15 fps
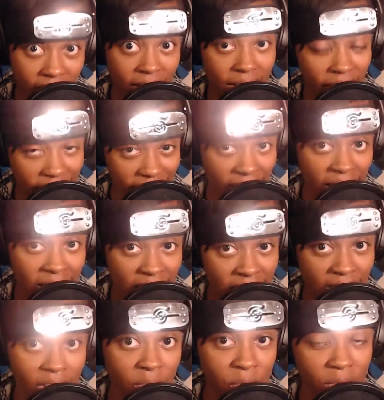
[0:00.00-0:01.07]
that the
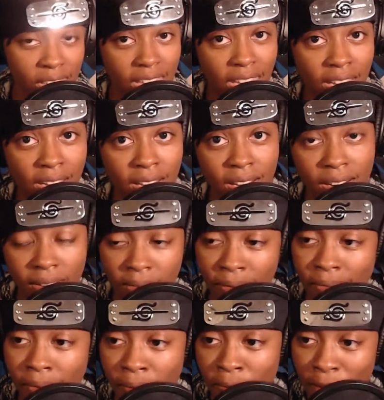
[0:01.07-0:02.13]
editing would get
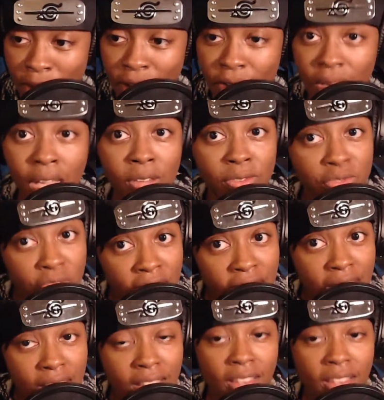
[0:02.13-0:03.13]
better upfront,